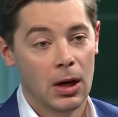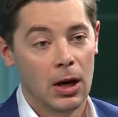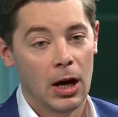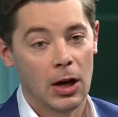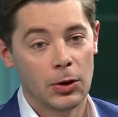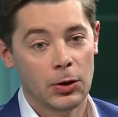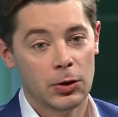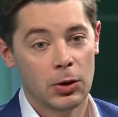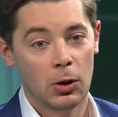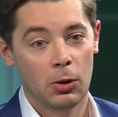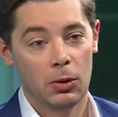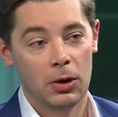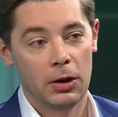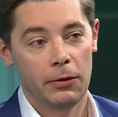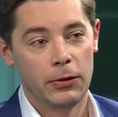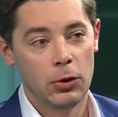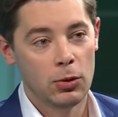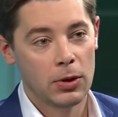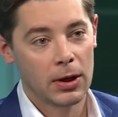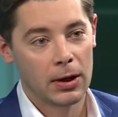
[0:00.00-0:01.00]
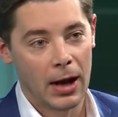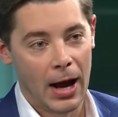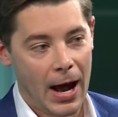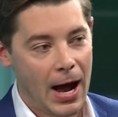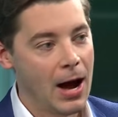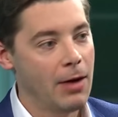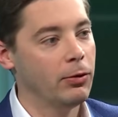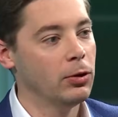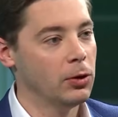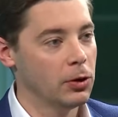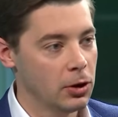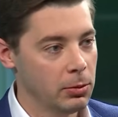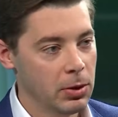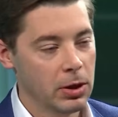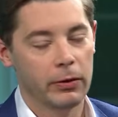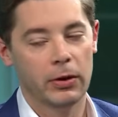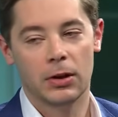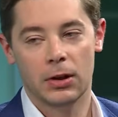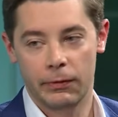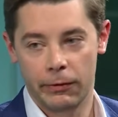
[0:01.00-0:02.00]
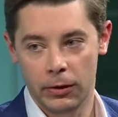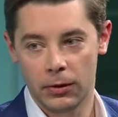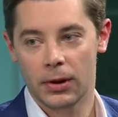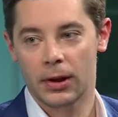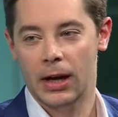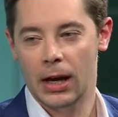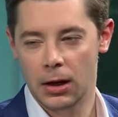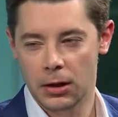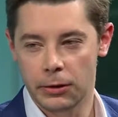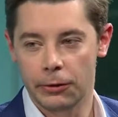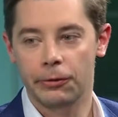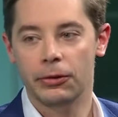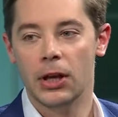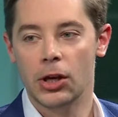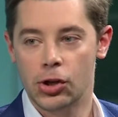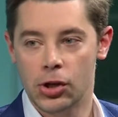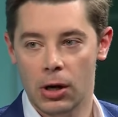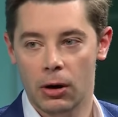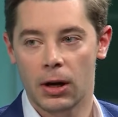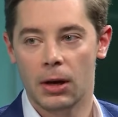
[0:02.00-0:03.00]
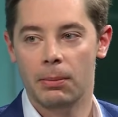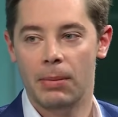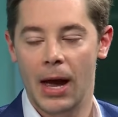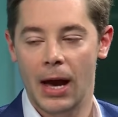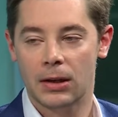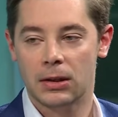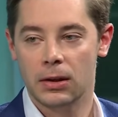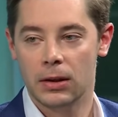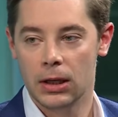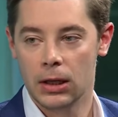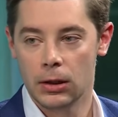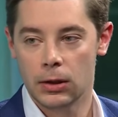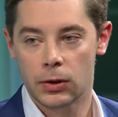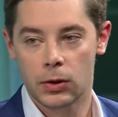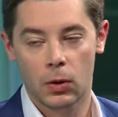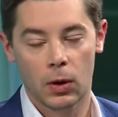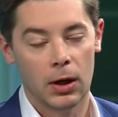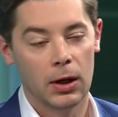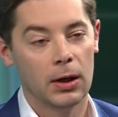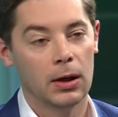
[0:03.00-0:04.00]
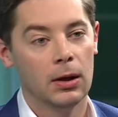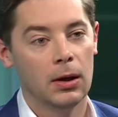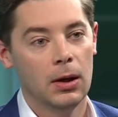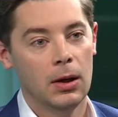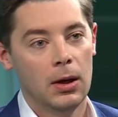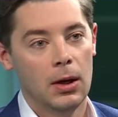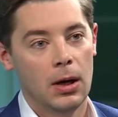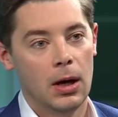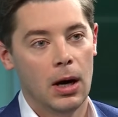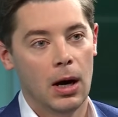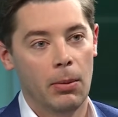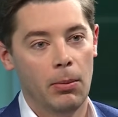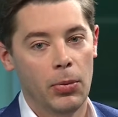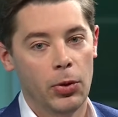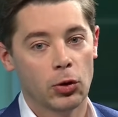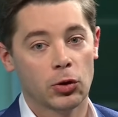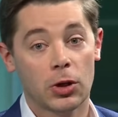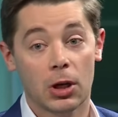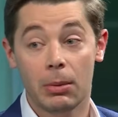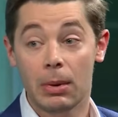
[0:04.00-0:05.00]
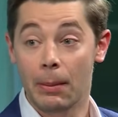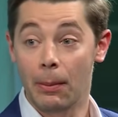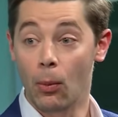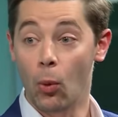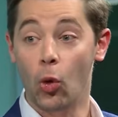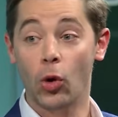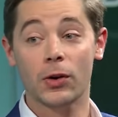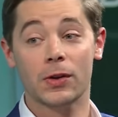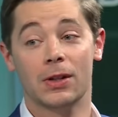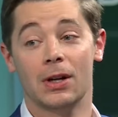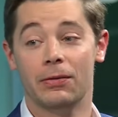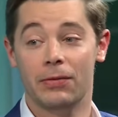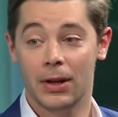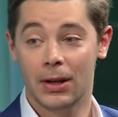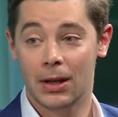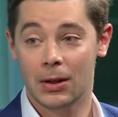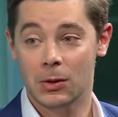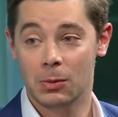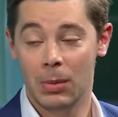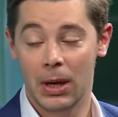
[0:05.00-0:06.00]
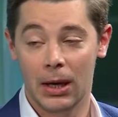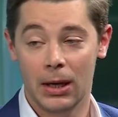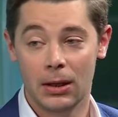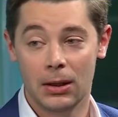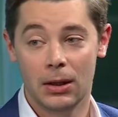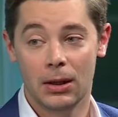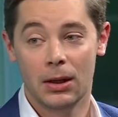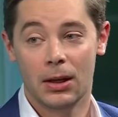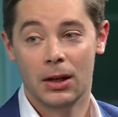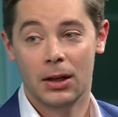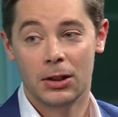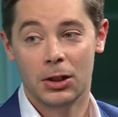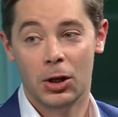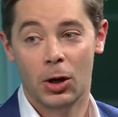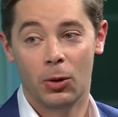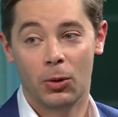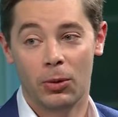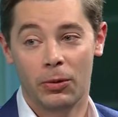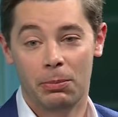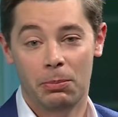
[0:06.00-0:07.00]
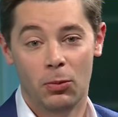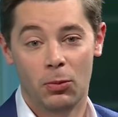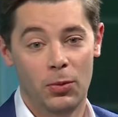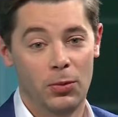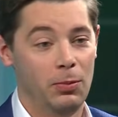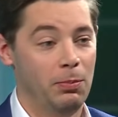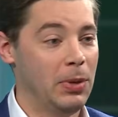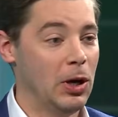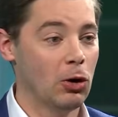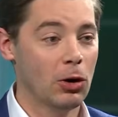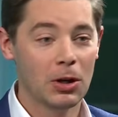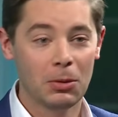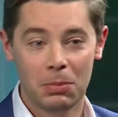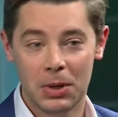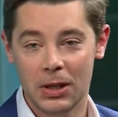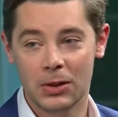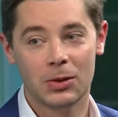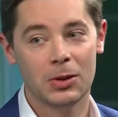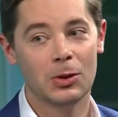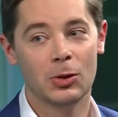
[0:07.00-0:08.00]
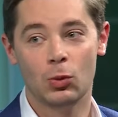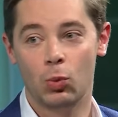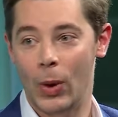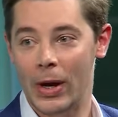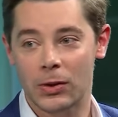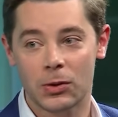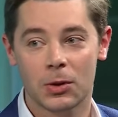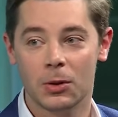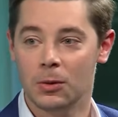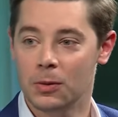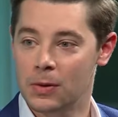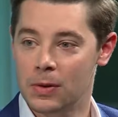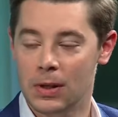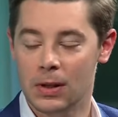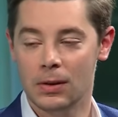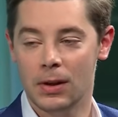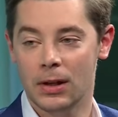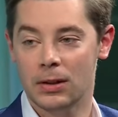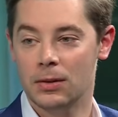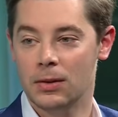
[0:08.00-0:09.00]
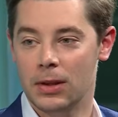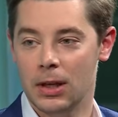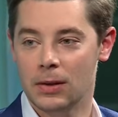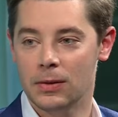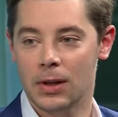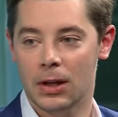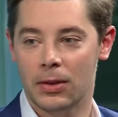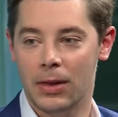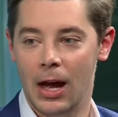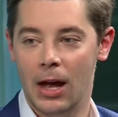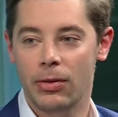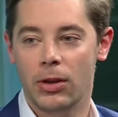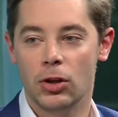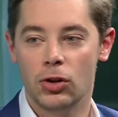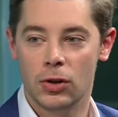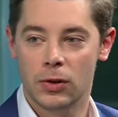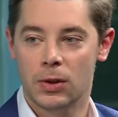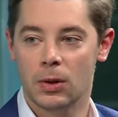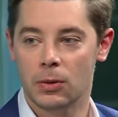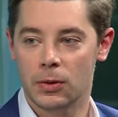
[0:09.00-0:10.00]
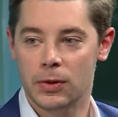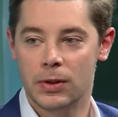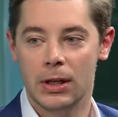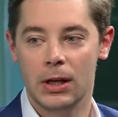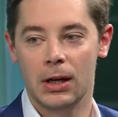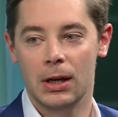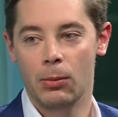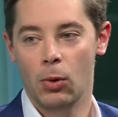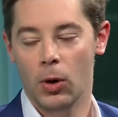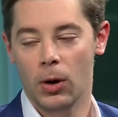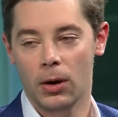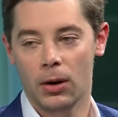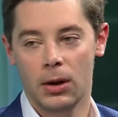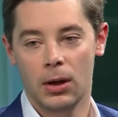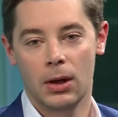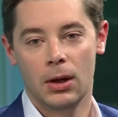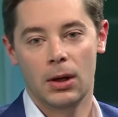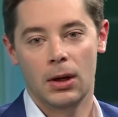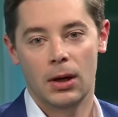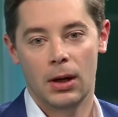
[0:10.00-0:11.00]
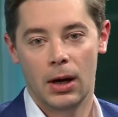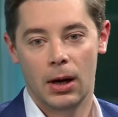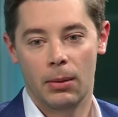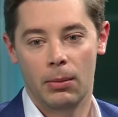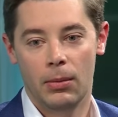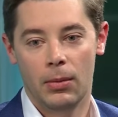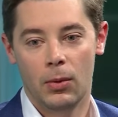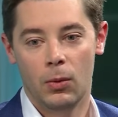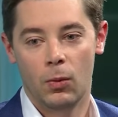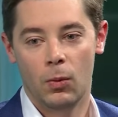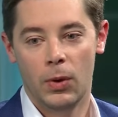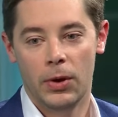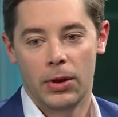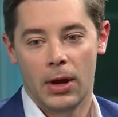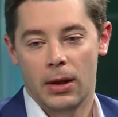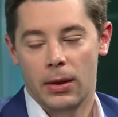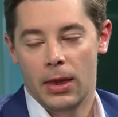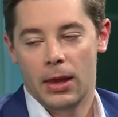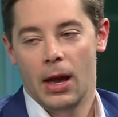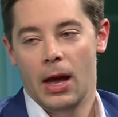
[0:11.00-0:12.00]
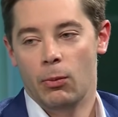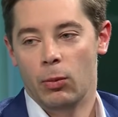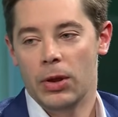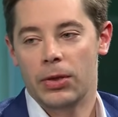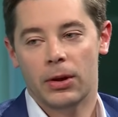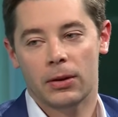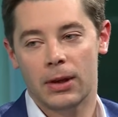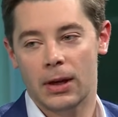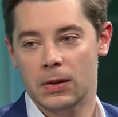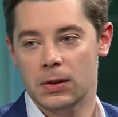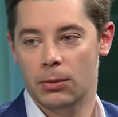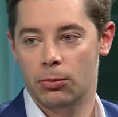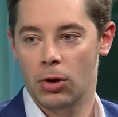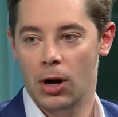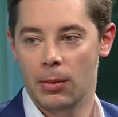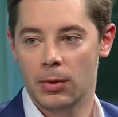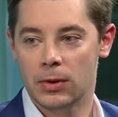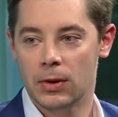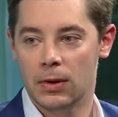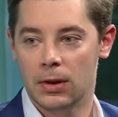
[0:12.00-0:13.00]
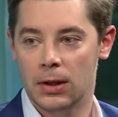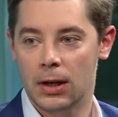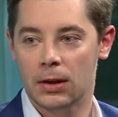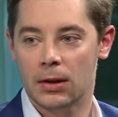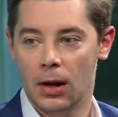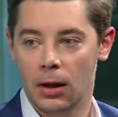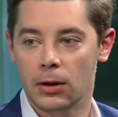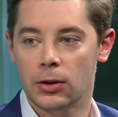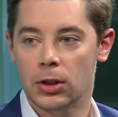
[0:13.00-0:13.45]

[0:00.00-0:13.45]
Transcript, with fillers: And so if you can have a little bit of a kind of deflationary impact in the industry, um, there's going to be more stuff that gets made, you know, period pieces, westerns, things like that that you just don't see anymore. Um, and we think that's the promise of the technology.